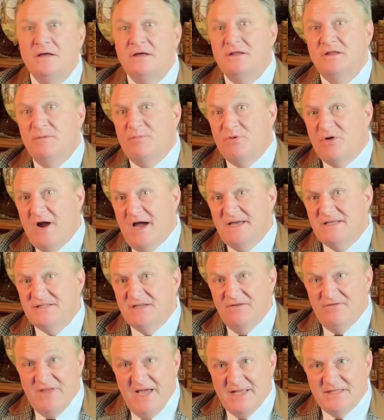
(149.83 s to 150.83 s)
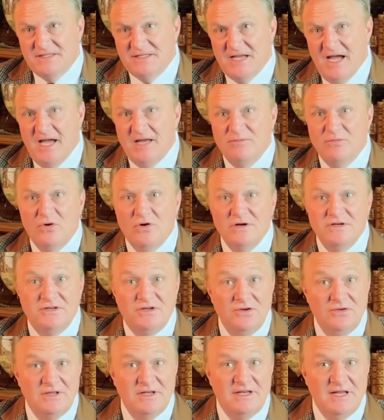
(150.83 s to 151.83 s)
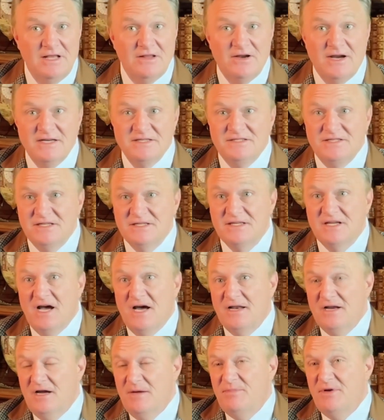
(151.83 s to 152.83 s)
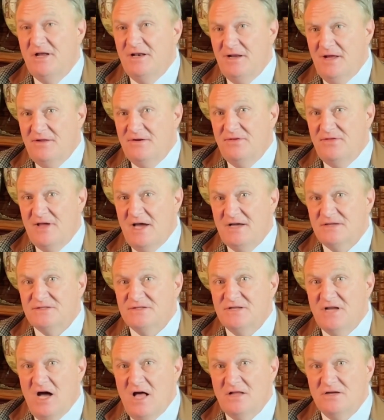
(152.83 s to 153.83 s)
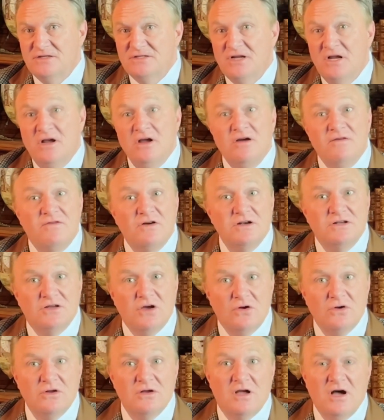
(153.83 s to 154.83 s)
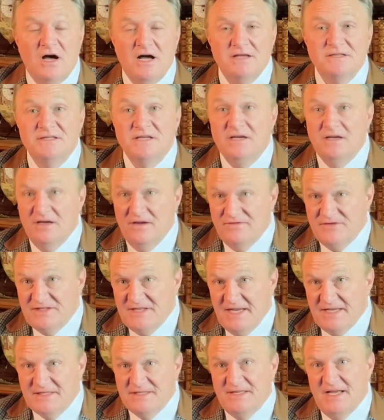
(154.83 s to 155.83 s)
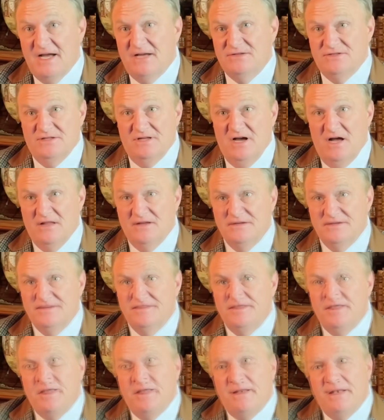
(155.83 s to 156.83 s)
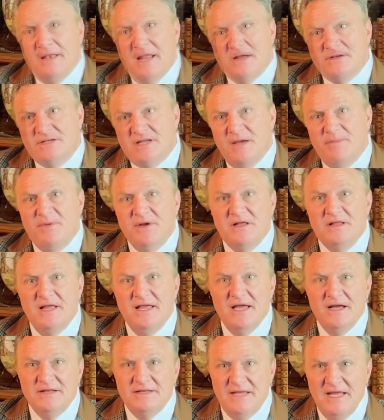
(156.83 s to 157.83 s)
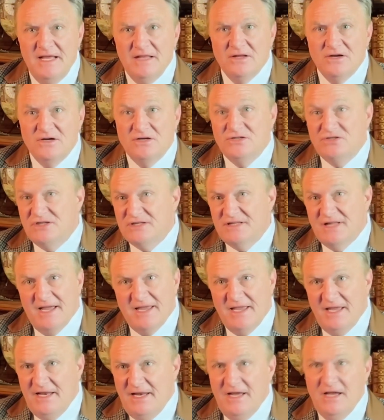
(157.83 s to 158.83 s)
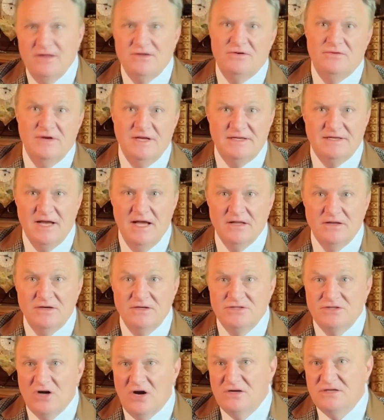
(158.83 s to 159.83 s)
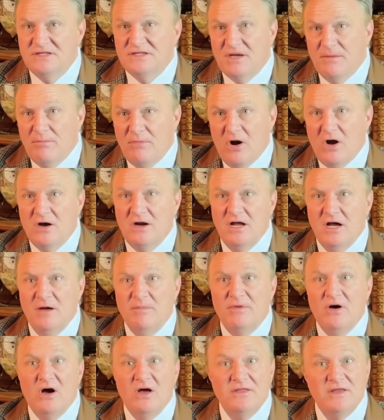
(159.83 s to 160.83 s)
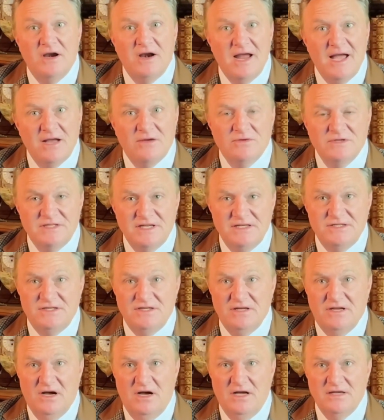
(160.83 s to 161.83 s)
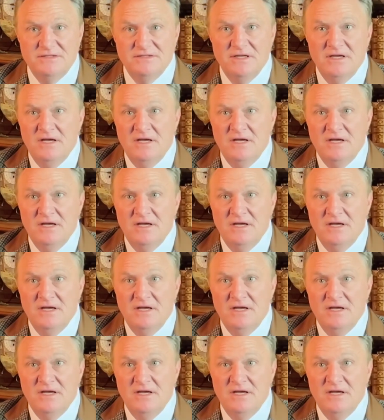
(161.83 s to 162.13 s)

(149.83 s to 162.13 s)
the price of that sideboard to the dealer has just gone up another $1,000 for a total cost of $6,000. Now typically a dealer, just like any other retailer, charges a markup on their acquisition cost.